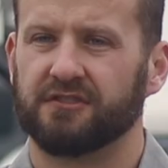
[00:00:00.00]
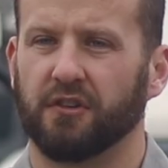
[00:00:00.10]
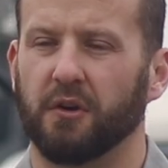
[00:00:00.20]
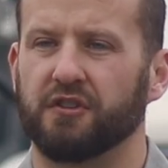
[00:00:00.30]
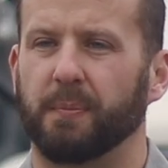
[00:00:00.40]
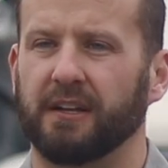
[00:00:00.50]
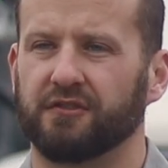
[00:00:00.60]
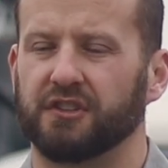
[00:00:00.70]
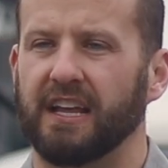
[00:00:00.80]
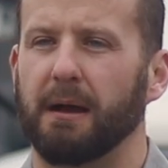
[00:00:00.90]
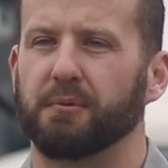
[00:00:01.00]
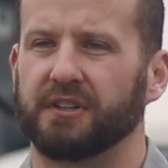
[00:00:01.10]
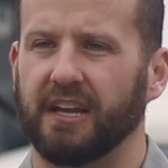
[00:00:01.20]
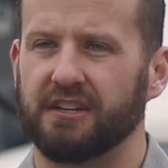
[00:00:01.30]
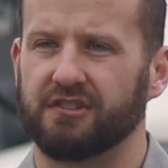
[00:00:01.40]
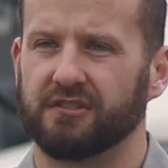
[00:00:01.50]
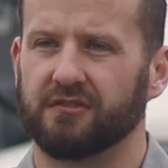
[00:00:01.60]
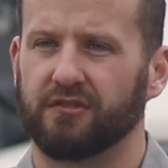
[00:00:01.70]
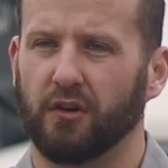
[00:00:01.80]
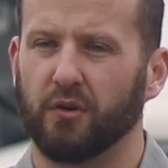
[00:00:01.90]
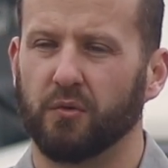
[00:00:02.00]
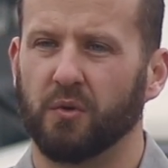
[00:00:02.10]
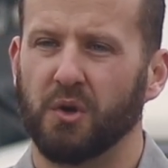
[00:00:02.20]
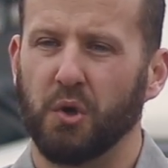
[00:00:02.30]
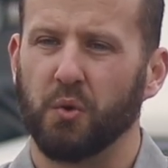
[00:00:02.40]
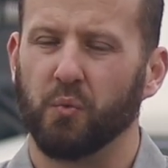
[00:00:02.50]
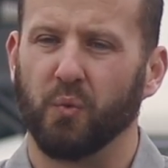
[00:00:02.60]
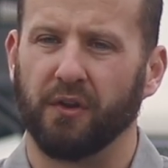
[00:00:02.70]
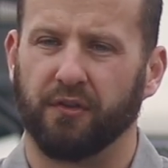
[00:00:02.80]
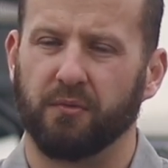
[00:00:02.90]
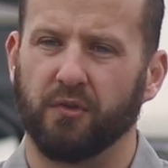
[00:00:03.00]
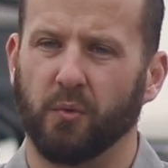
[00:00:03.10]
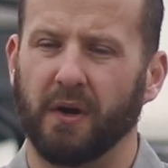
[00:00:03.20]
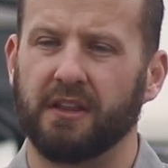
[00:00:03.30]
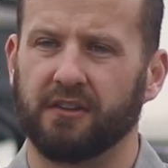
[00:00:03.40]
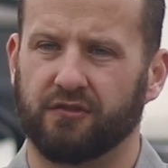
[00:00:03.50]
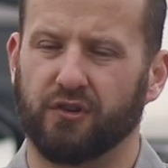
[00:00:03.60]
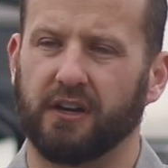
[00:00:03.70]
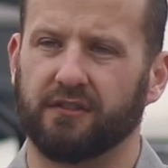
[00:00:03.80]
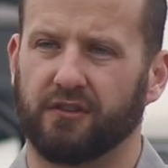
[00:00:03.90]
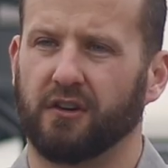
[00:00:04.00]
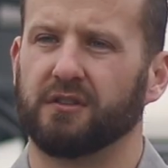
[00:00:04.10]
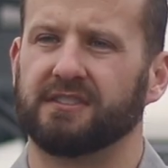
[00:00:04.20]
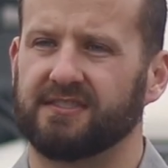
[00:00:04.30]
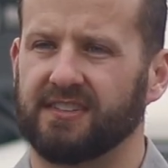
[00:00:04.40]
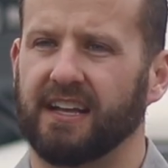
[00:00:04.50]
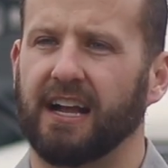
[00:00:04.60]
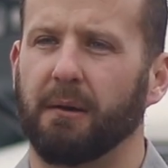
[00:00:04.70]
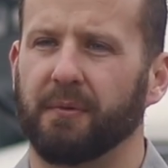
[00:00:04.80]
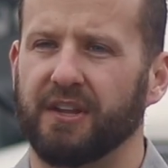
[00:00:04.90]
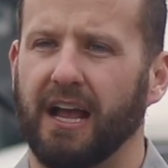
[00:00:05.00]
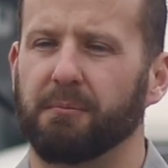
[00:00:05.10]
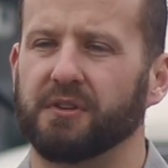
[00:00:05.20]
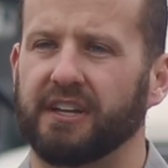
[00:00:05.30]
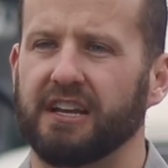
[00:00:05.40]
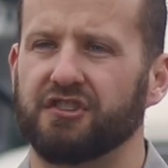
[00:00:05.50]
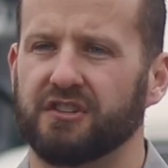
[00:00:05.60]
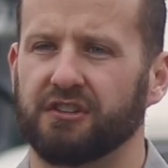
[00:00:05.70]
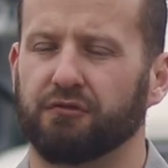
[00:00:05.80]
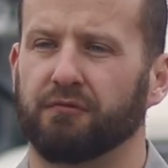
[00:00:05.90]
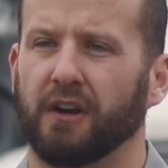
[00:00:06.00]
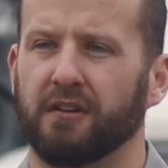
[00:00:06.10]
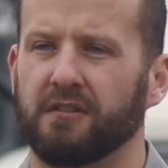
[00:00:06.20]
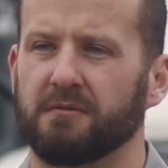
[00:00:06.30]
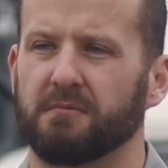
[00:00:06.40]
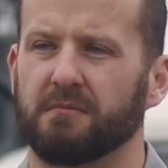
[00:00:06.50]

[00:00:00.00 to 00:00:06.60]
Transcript: So it depends on the application. So with the way this truck is currently set up and the application, it's very